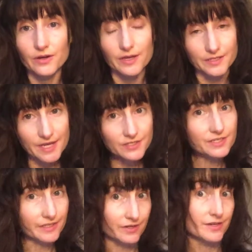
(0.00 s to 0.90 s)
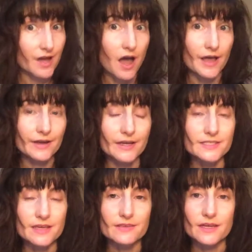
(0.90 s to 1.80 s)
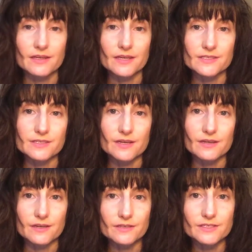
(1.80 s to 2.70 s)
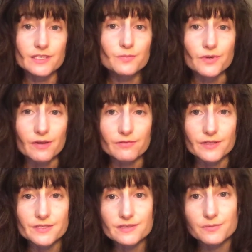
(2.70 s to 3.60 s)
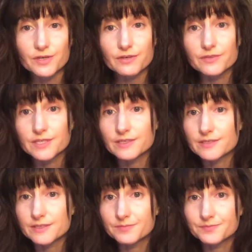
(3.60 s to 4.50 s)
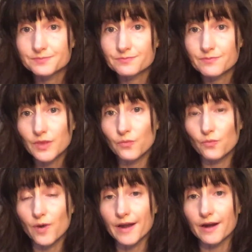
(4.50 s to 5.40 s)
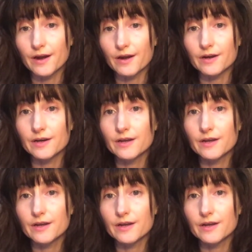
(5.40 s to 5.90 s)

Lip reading: Intentionally or not, I take that as a deep reference to the Bhagavad Gita, where